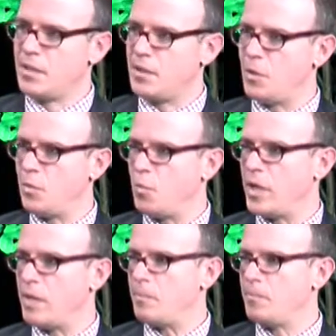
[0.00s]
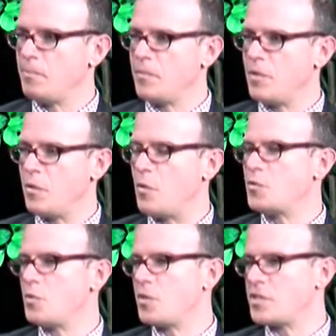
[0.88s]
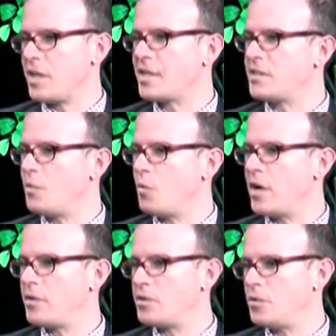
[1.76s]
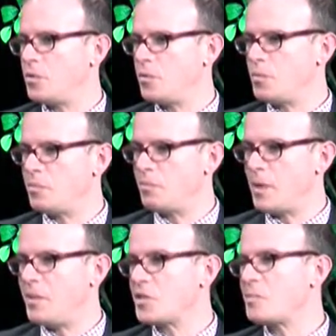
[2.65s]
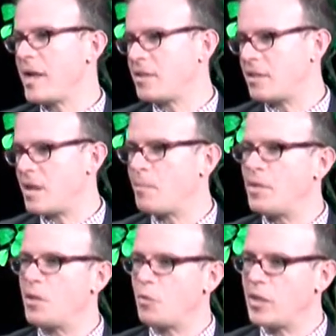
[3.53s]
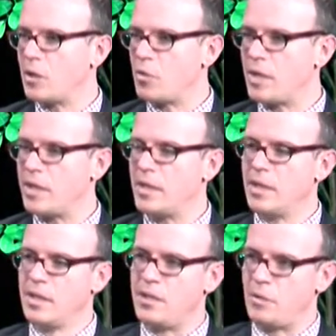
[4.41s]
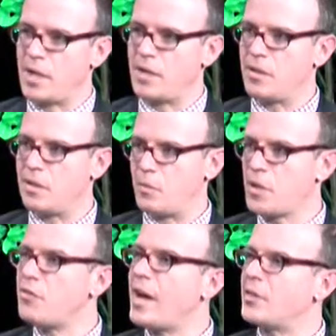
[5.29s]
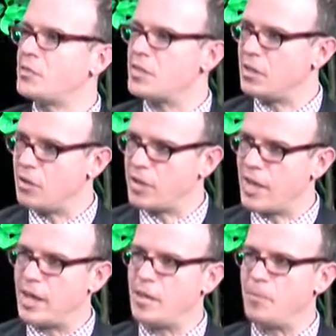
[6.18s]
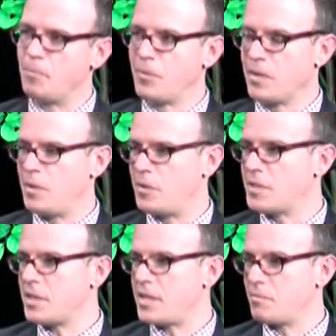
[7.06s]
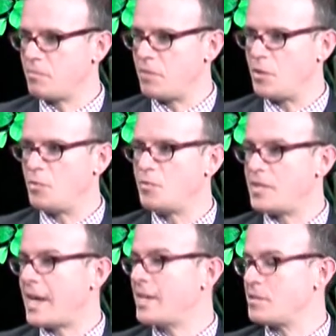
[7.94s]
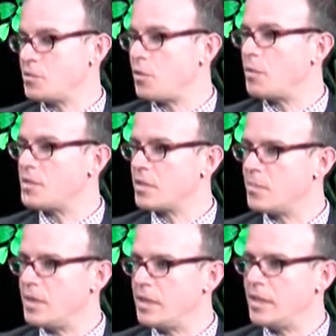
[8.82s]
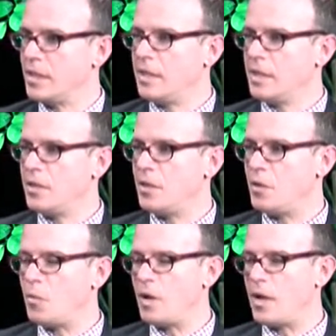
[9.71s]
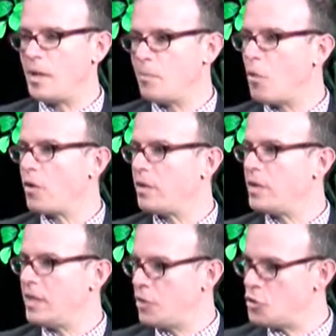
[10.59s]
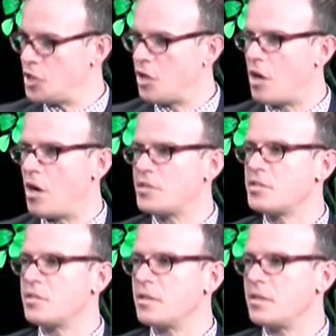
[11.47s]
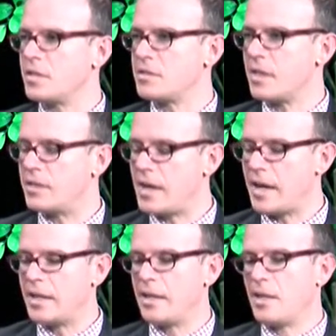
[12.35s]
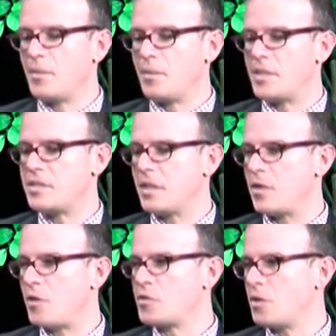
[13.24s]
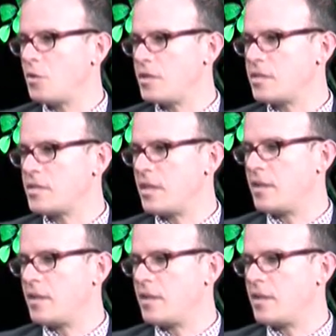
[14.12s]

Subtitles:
when those who are selecting where to maybe expand a company or relocate, kind of what are the factors they look at, and things like taxes are always going to be important, and energy costs and things like that. But they said also it's